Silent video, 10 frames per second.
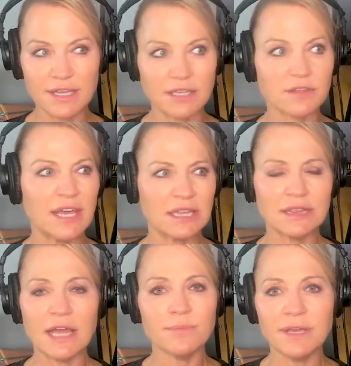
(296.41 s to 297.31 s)
It
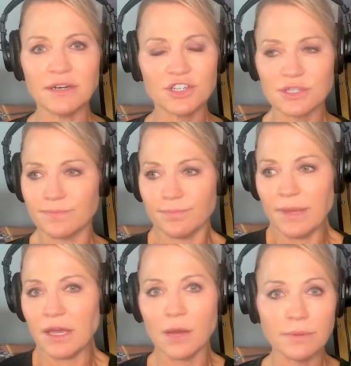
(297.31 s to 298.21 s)
led me to just
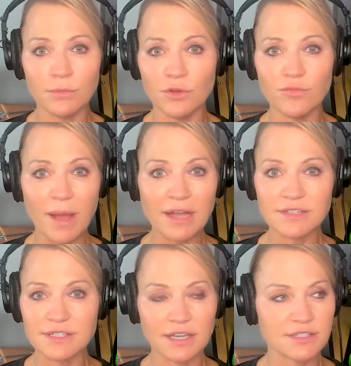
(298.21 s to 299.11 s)
pick up and move back to
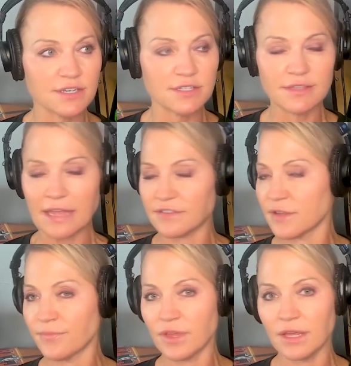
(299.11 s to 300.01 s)
Texas, that's
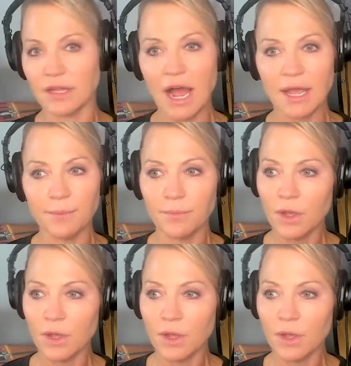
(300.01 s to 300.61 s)
something I